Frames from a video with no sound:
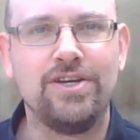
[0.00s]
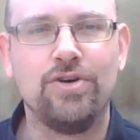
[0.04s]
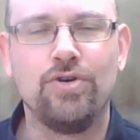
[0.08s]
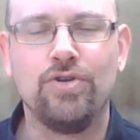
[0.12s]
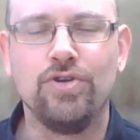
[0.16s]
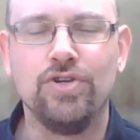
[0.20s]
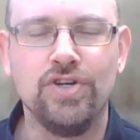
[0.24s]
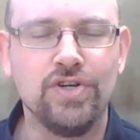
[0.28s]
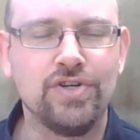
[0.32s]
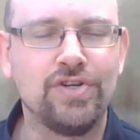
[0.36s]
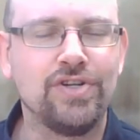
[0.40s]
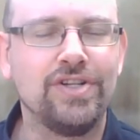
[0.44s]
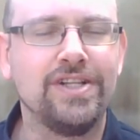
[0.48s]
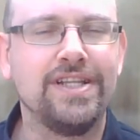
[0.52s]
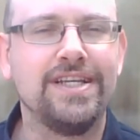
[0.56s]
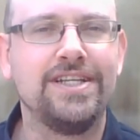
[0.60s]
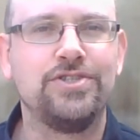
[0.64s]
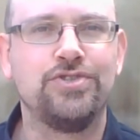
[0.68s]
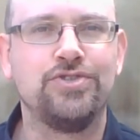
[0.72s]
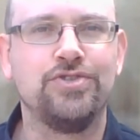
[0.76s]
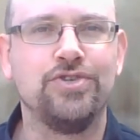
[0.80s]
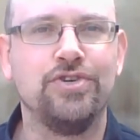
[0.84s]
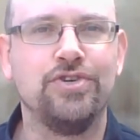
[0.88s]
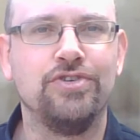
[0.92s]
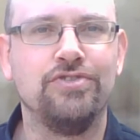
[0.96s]
or local
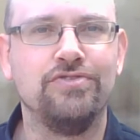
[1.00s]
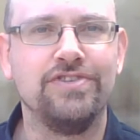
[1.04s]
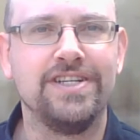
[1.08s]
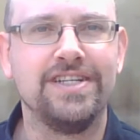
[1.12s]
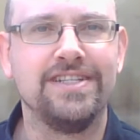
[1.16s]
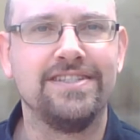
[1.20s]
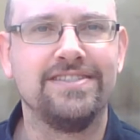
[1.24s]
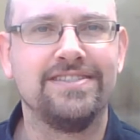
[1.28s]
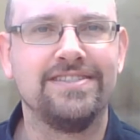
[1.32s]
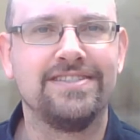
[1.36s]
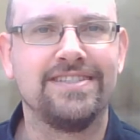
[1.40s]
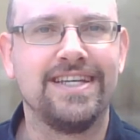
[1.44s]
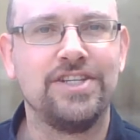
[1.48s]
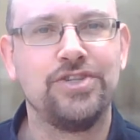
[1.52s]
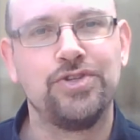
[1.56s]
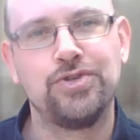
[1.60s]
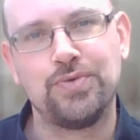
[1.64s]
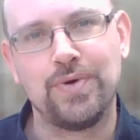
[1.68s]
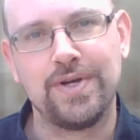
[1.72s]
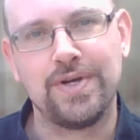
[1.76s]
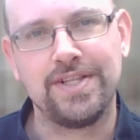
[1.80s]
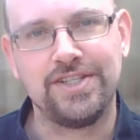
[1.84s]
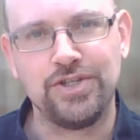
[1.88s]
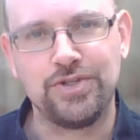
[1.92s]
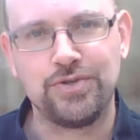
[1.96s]
historians in
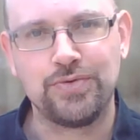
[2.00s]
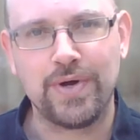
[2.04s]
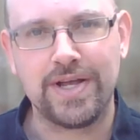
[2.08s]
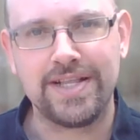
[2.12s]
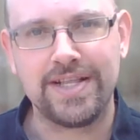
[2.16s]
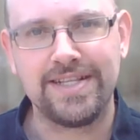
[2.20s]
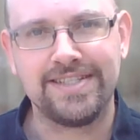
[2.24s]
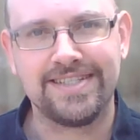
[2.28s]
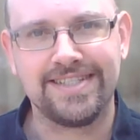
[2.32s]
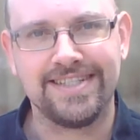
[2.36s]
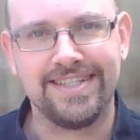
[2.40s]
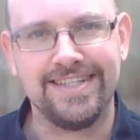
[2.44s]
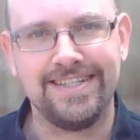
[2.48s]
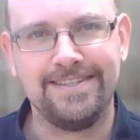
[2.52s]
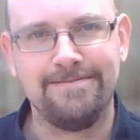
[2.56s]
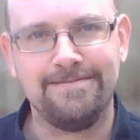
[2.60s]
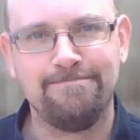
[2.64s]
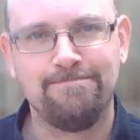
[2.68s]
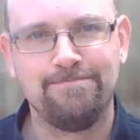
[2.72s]
2020.